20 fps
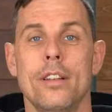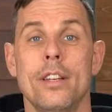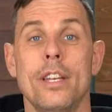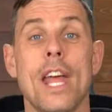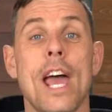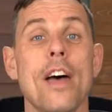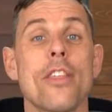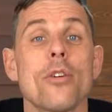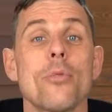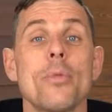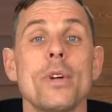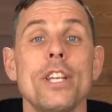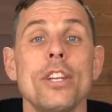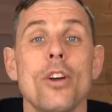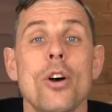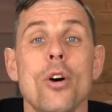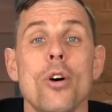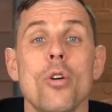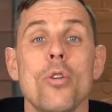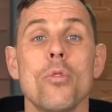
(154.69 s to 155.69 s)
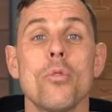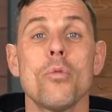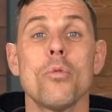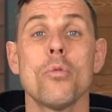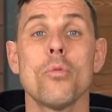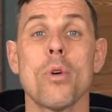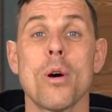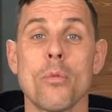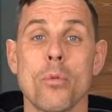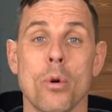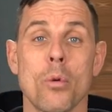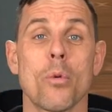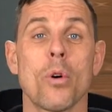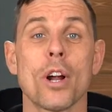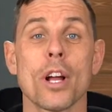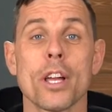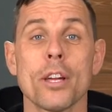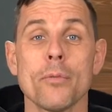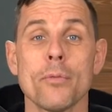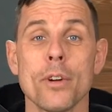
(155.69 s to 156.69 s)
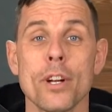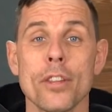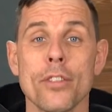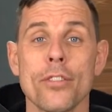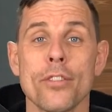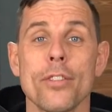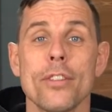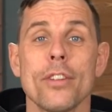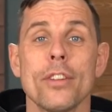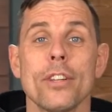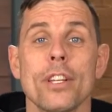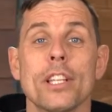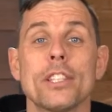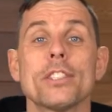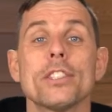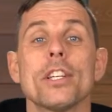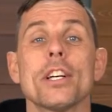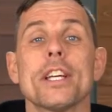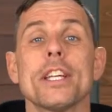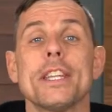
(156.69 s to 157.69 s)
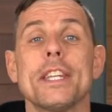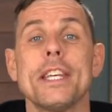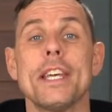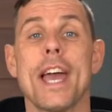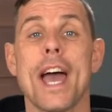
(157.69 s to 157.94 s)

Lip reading: Now that we know what we're working with, let's look at the